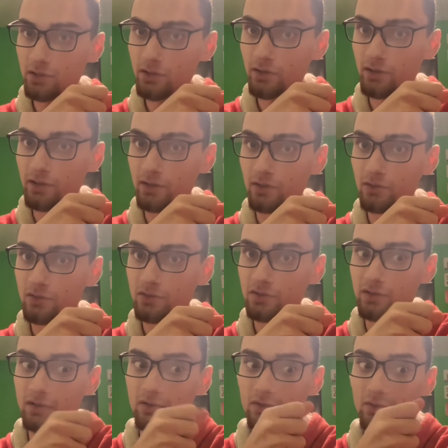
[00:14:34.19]
your ears
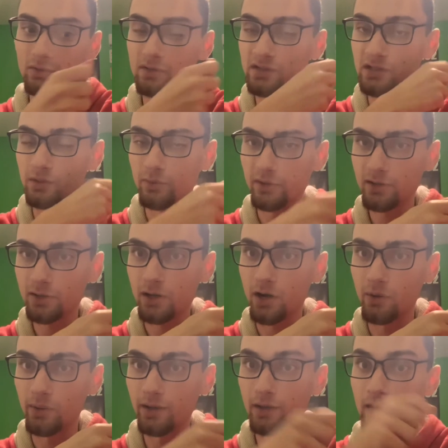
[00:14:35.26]
into to see where you're
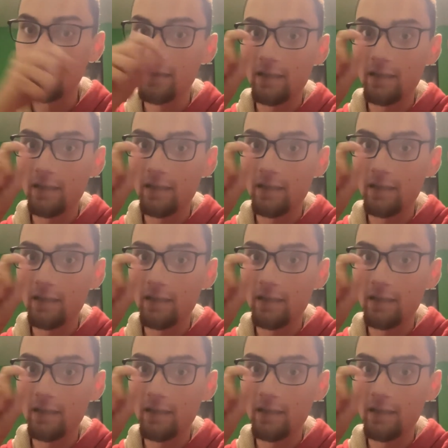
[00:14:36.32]
going,